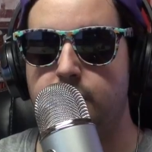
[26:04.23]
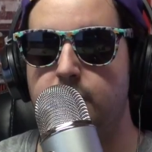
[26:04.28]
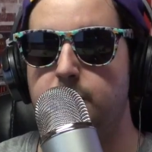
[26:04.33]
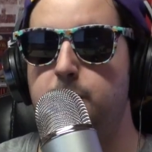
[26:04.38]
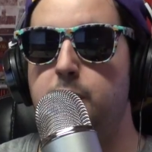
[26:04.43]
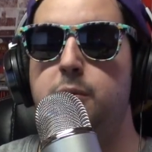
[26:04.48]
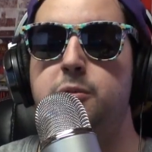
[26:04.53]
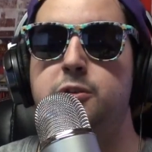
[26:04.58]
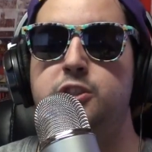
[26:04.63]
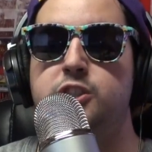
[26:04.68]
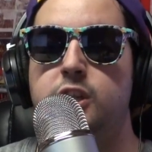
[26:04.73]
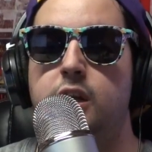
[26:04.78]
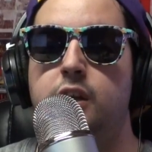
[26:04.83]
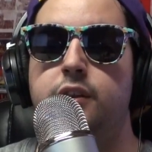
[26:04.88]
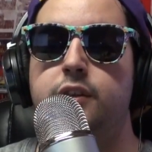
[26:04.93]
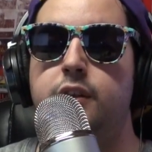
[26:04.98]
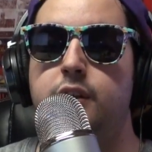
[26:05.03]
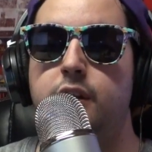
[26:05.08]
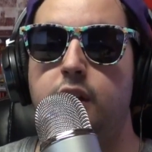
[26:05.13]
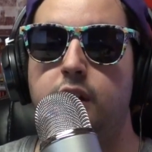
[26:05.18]
He probably shot
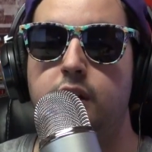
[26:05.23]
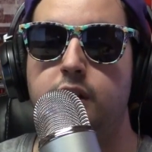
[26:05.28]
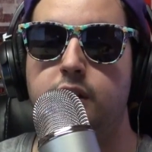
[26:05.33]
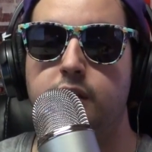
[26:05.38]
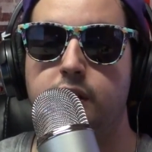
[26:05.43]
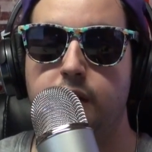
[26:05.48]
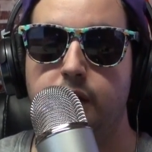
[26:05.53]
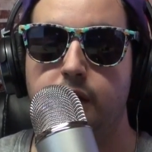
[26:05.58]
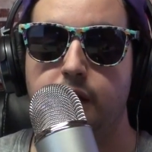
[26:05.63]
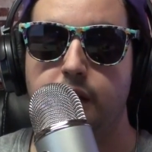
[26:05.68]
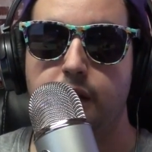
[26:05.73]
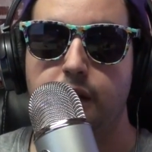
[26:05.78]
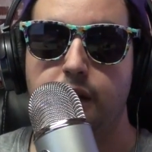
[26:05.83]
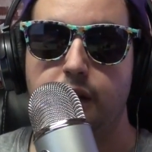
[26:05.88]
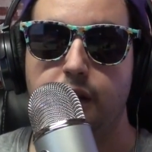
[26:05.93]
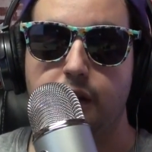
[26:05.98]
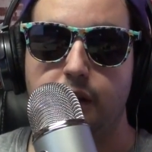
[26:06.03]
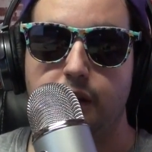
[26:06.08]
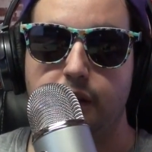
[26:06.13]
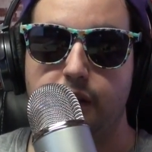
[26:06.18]
the dog
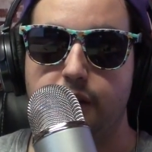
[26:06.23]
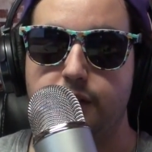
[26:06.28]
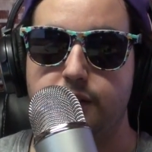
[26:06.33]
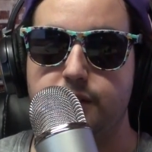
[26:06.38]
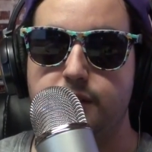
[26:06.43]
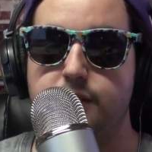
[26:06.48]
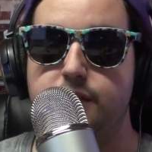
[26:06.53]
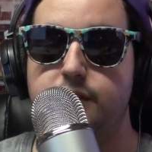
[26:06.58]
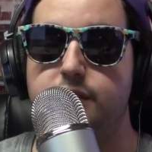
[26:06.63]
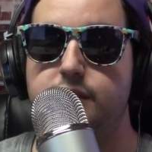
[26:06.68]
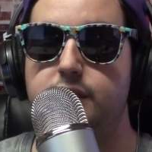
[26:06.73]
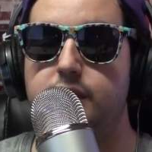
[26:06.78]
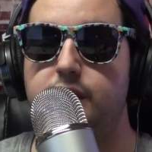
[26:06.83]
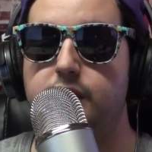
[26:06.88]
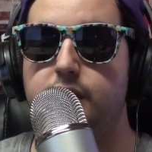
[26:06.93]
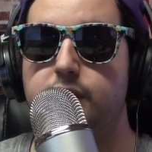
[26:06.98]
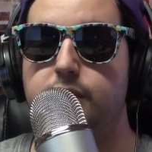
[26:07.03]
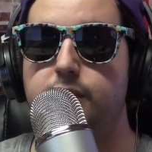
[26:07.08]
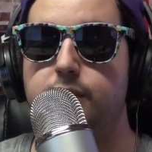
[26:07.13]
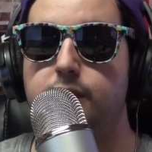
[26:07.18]
because he's sick
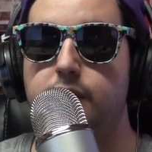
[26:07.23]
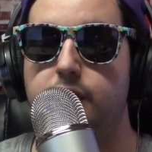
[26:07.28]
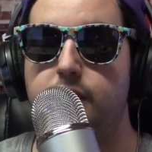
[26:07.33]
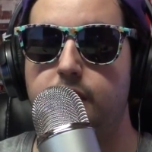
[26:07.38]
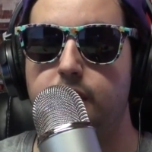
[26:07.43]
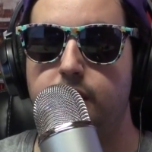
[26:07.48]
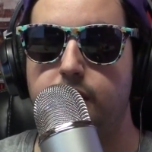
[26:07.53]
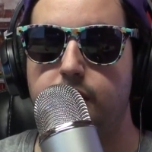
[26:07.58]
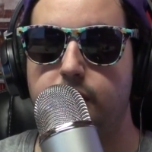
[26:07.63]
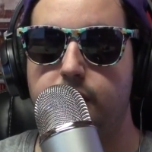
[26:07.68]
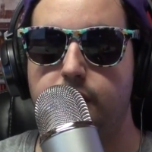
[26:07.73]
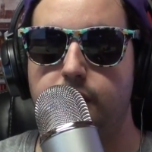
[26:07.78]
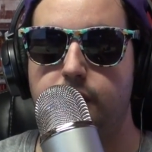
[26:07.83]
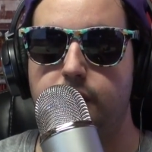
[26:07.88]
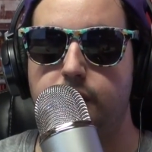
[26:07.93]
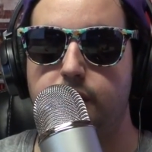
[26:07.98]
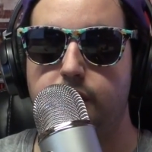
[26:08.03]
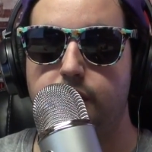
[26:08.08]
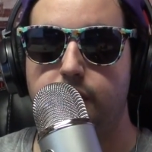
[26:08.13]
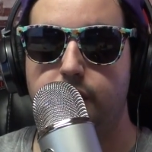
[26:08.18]
of
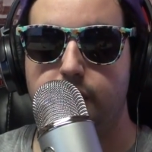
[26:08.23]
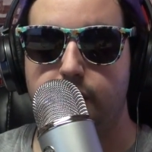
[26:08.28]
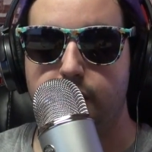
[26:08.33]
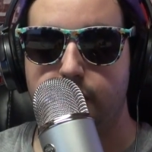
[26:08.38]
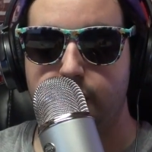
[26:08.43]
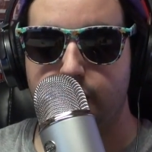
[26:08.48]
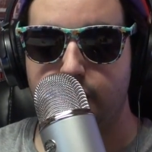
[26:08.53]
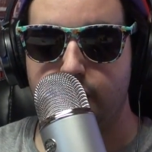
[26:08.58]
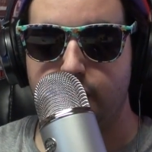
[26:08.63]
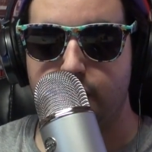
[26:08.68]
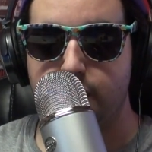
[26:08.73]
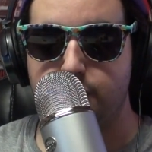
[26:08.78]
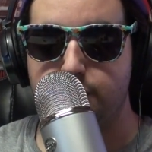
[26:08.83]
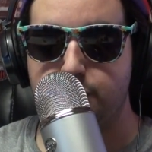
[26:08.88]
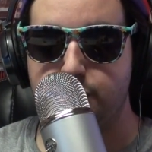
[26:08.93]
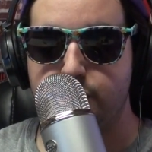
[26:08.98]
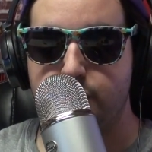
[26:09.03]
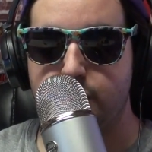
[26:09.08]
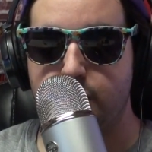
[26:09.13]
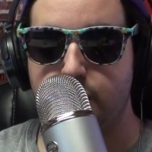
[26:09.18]
cleaning up
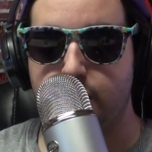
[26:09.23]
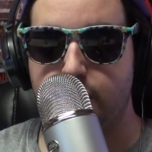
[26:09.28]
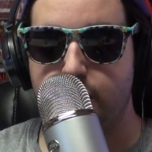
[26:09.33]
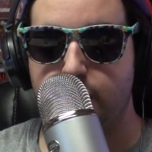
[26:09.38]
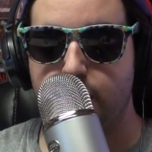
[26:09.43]
shit.